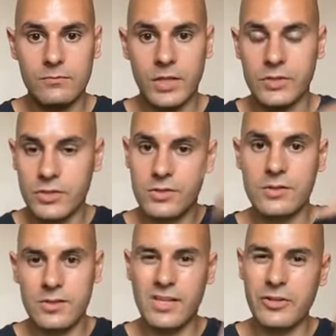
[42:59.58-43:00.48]
like,
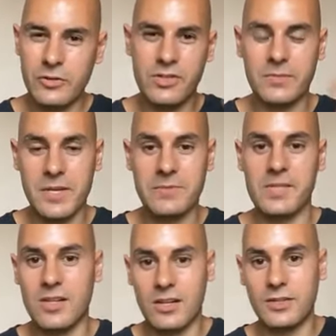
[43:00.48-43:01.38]
just because I know sometimes
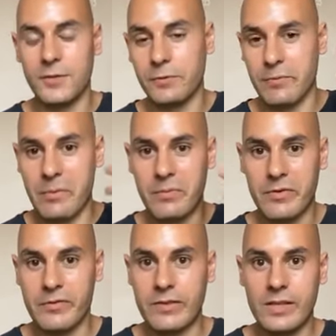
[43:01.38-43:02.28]
it's hard to
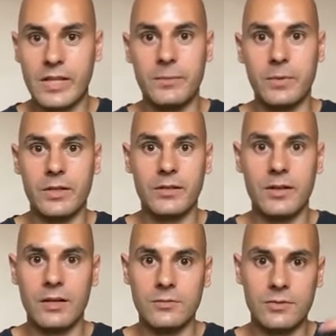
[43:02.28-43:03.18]
remember everything,
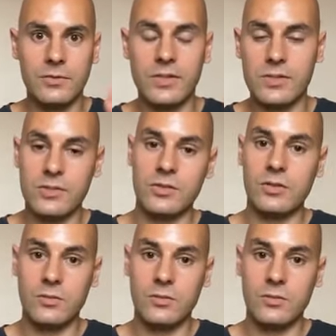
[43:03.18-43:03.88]
but I'll do this so you